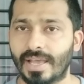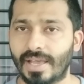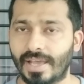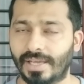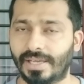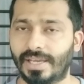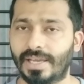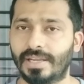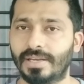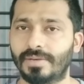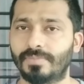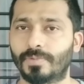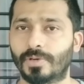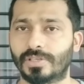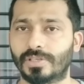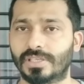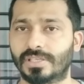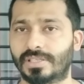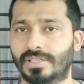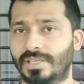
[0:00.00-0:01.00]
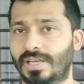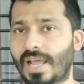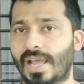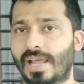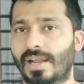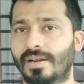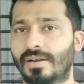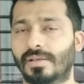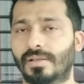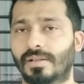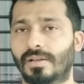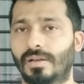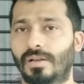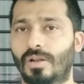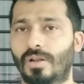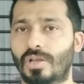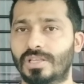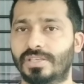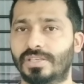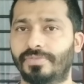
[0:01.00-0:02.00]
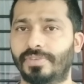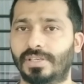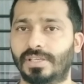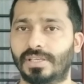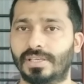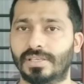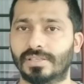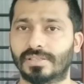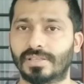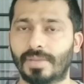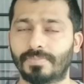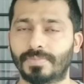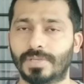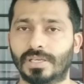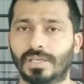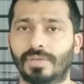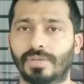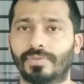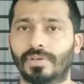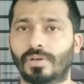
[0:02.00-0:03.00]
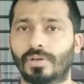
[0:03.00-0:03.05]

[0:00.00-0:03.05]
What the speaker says: Again, projection and longevity is subjective.